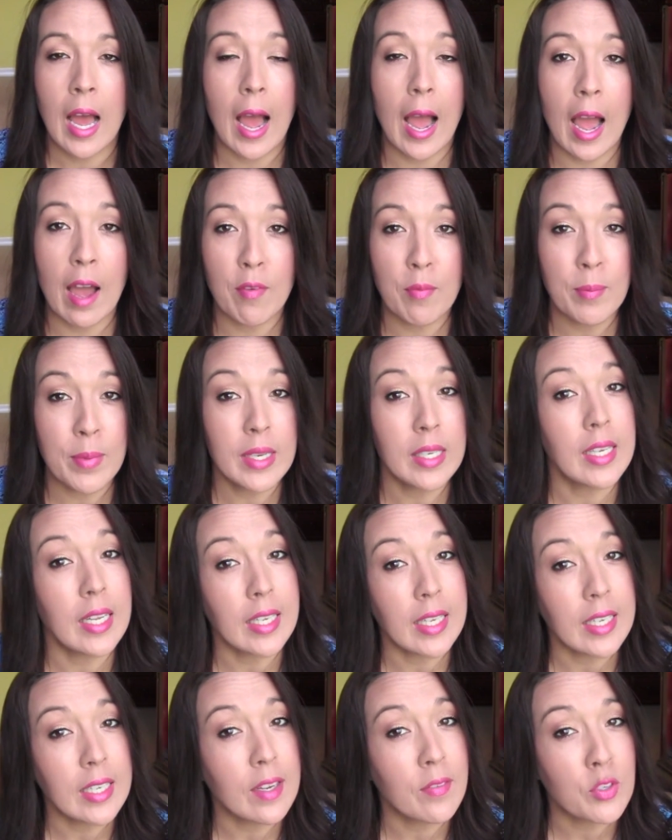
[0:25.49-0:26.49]
I haven't been
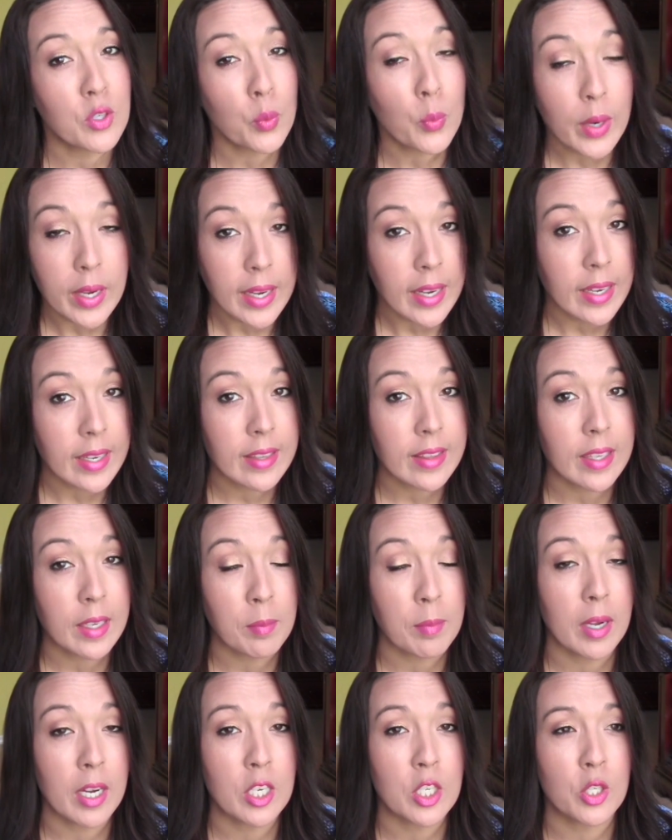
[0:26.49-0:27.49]
lucky enough to win
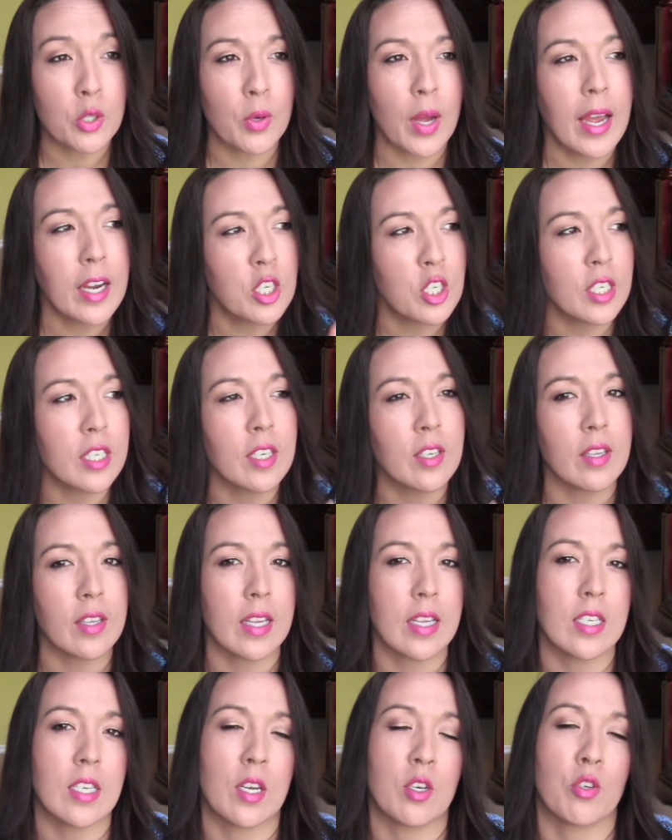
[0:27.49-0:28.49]
anything, mind you. Actually, no,
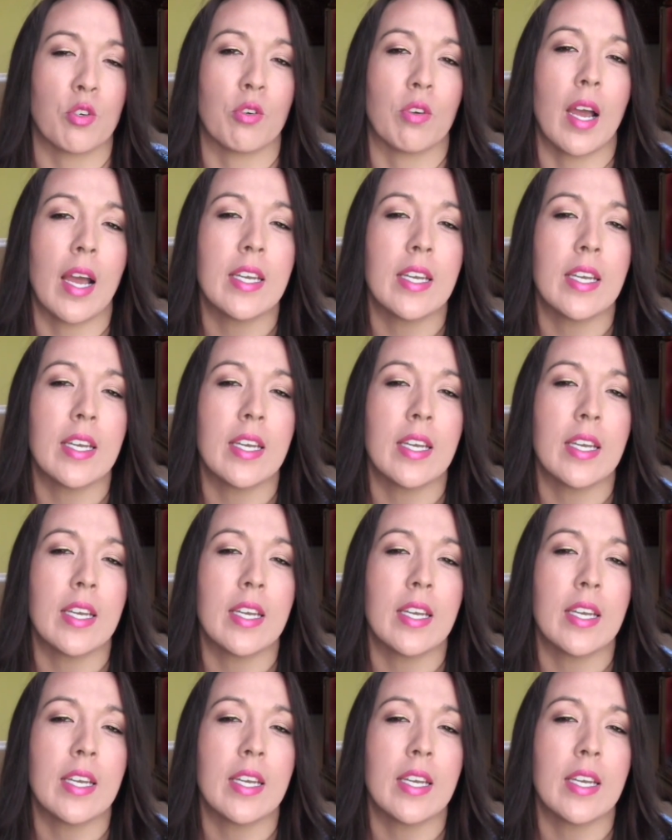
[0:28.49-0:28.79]
that's not true.